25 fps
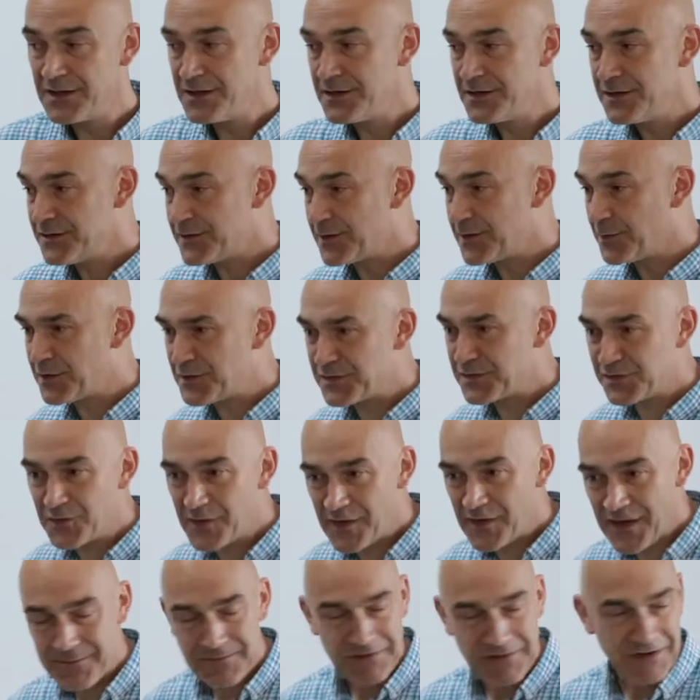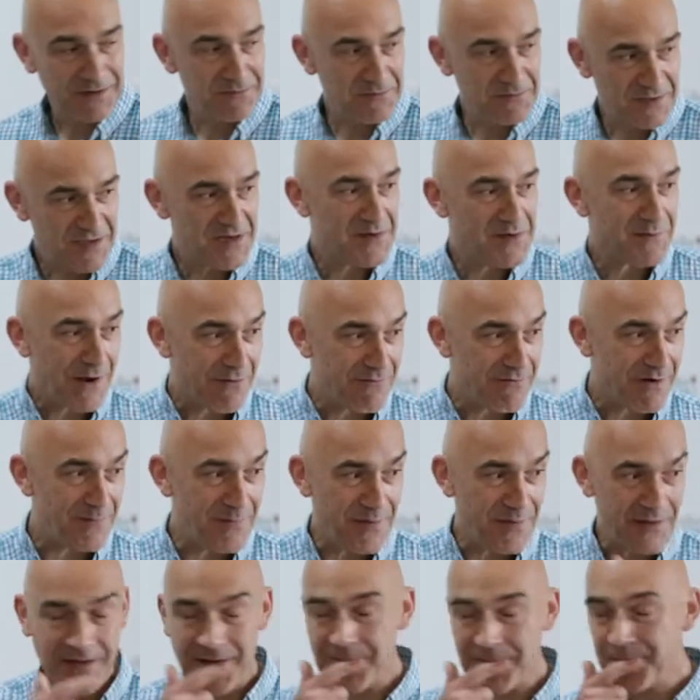So what does all that mean? I'm thinking about
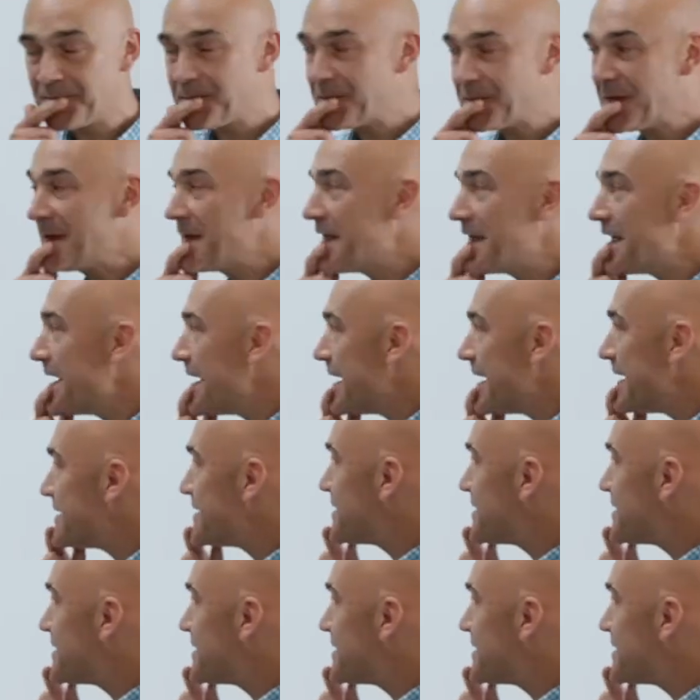wrapping up. Is